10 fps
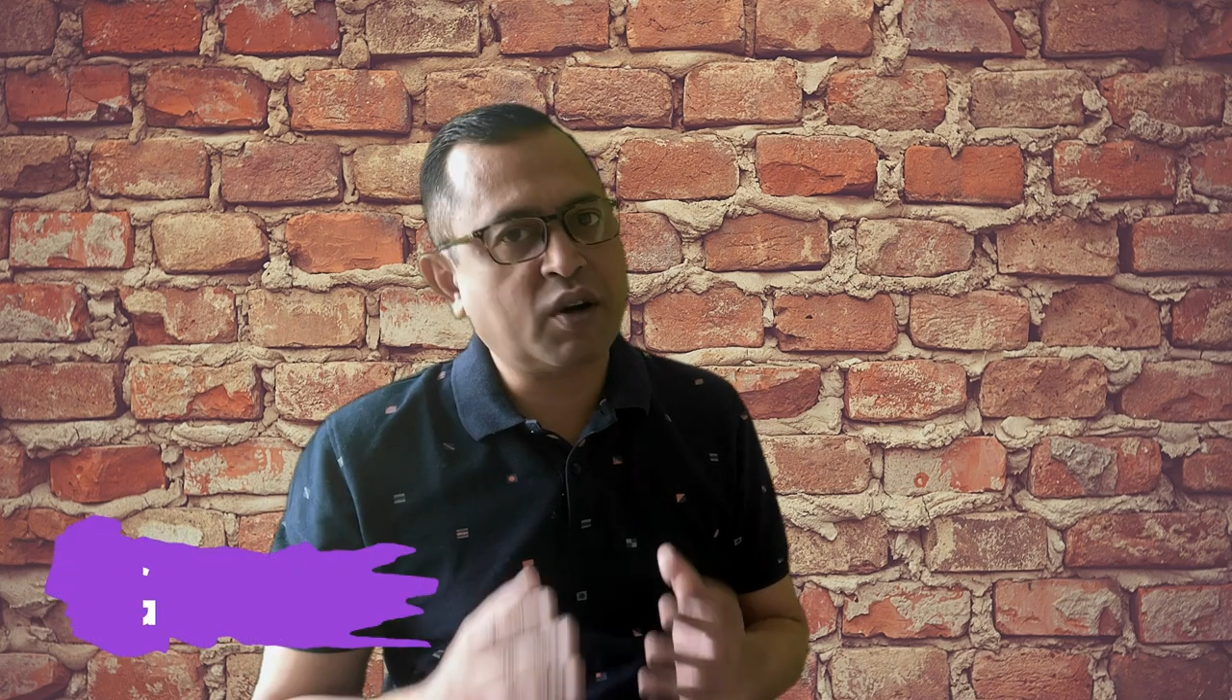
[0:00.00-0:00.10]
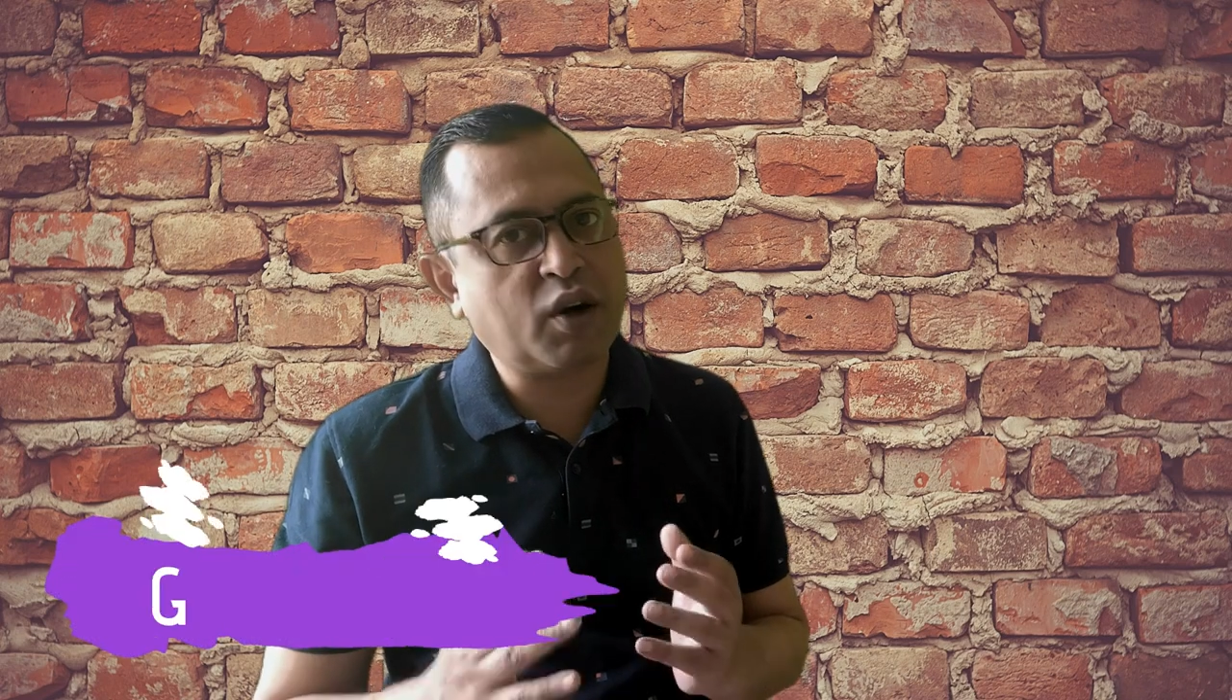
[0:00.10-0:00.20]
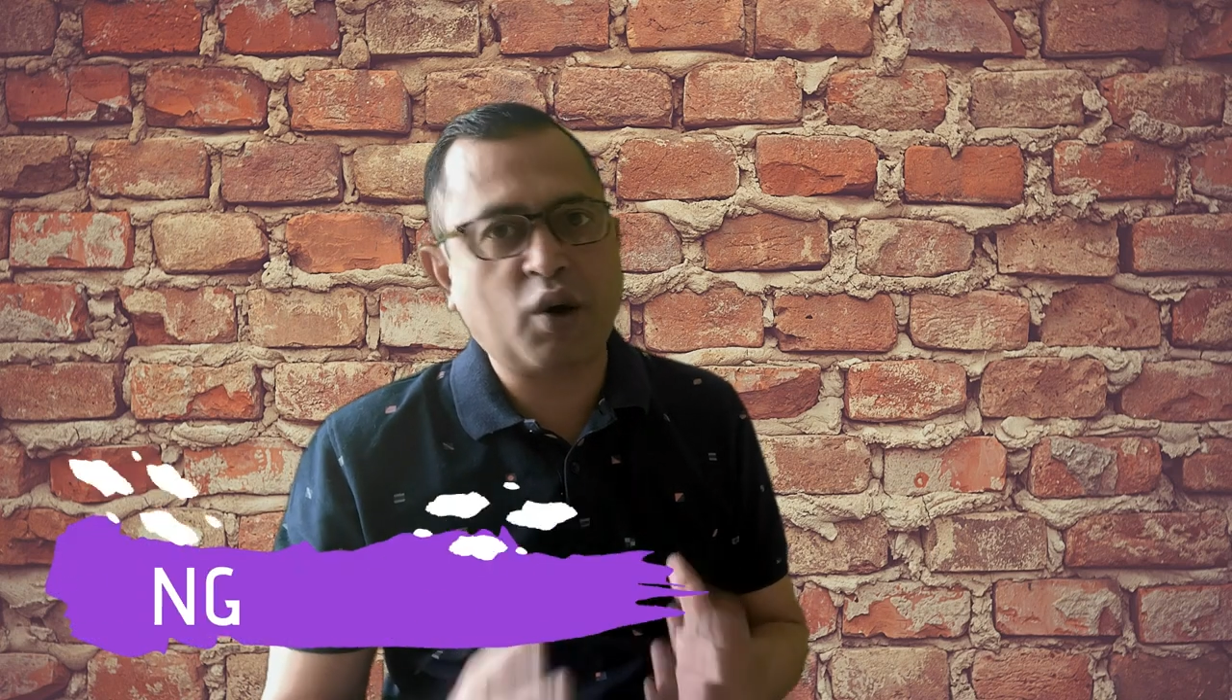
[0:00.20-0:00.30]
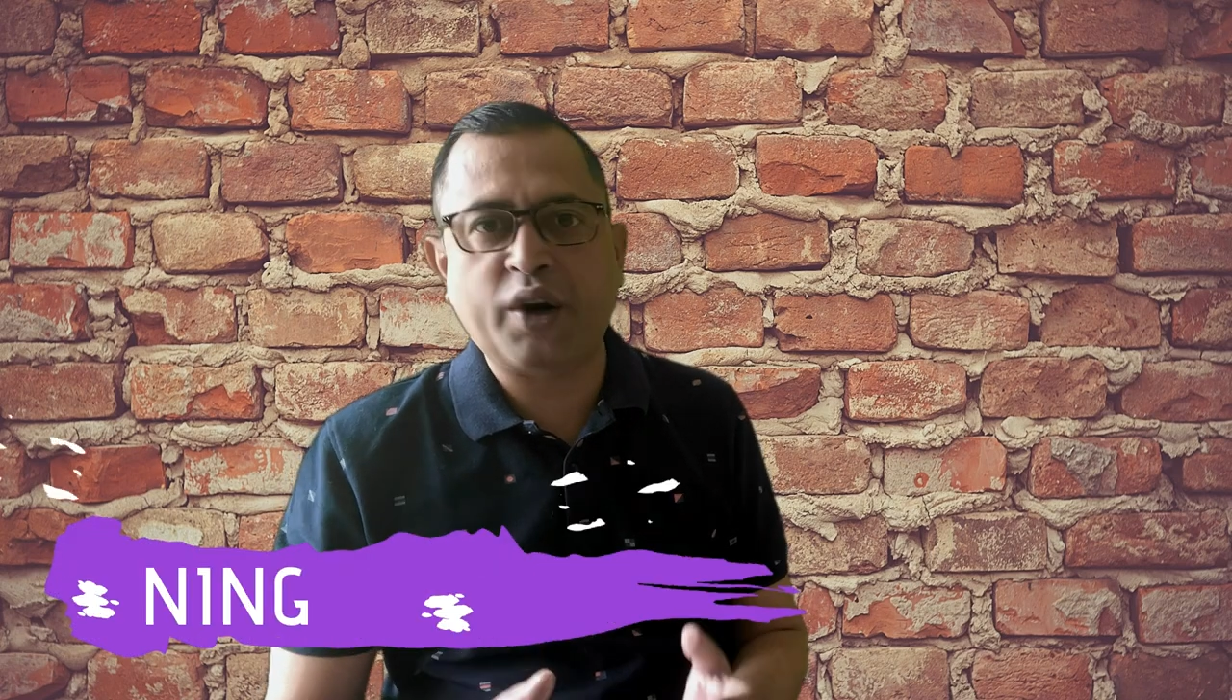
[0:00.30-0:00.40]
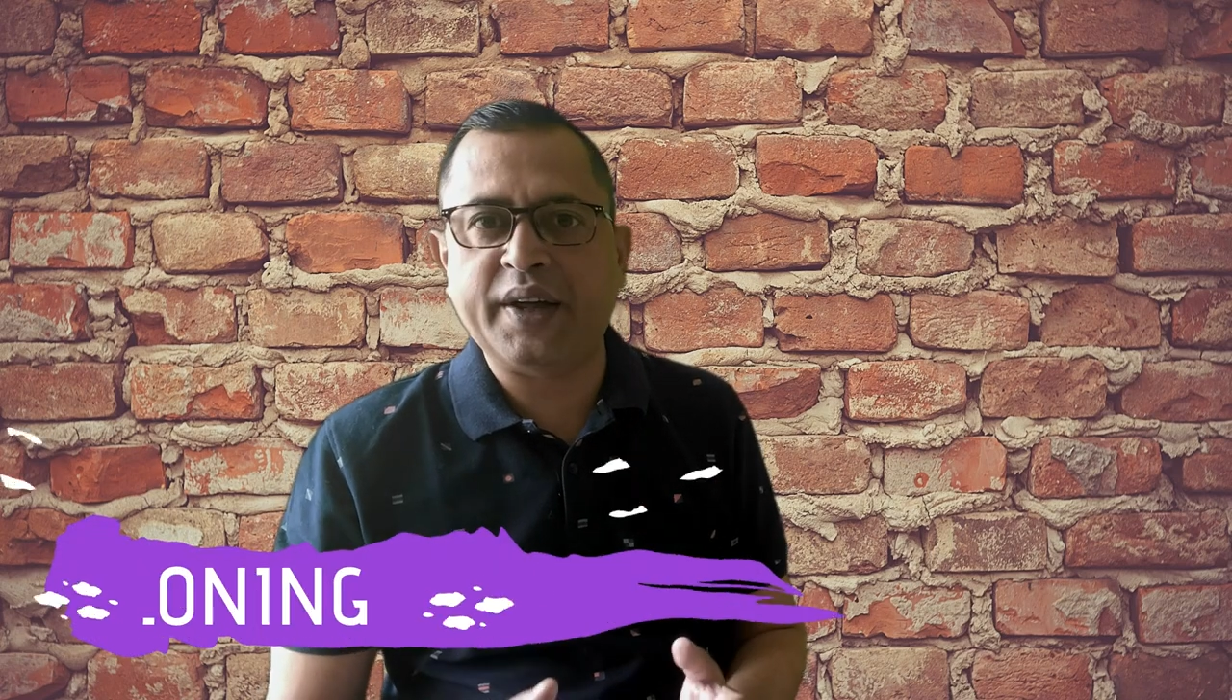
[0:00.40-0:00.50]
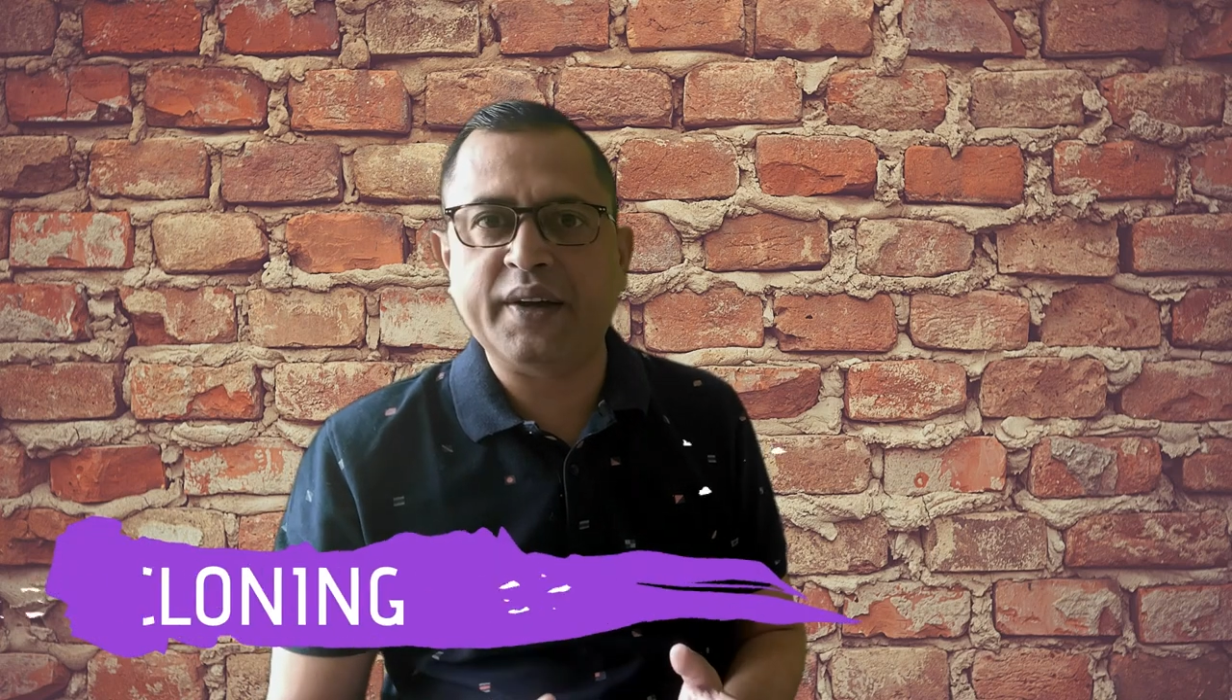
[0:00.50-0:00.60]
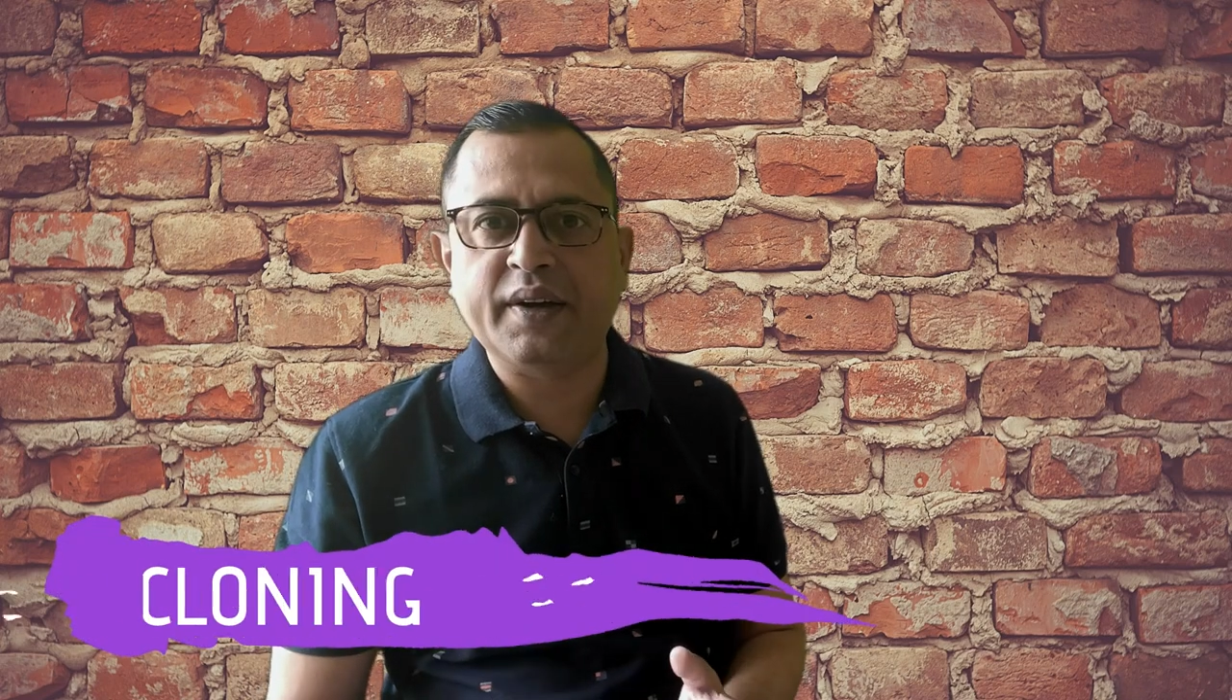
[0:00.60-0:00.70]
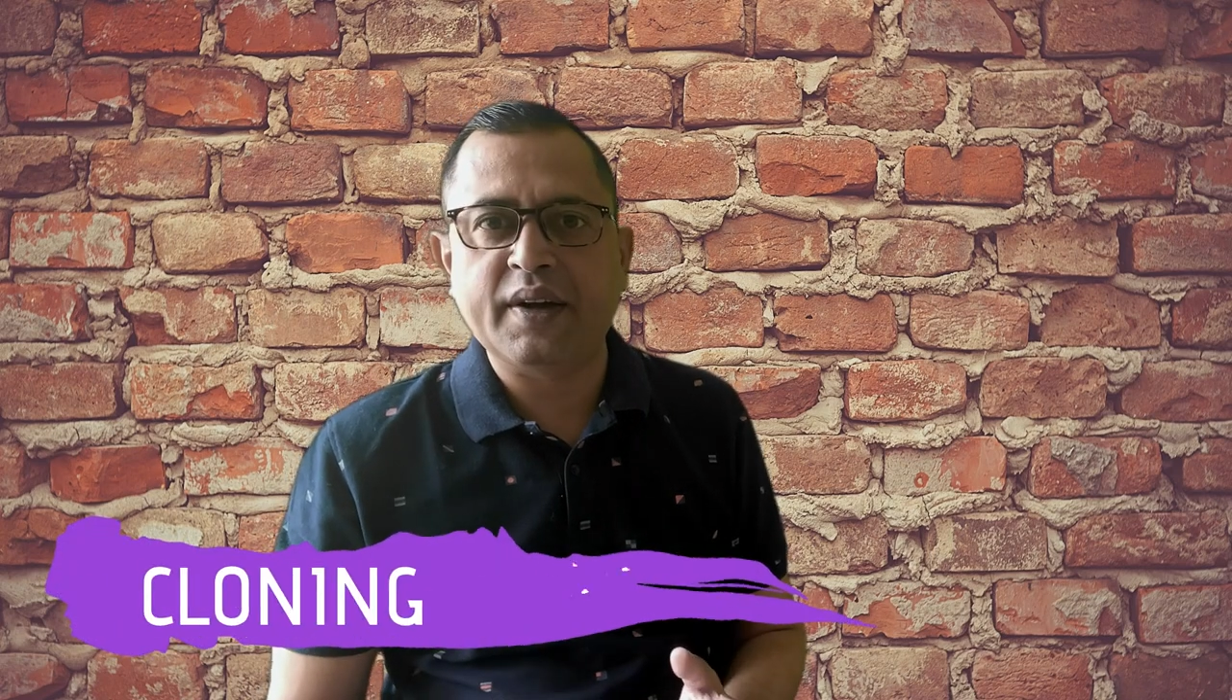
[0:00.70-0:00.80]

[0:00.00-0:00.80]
cloning.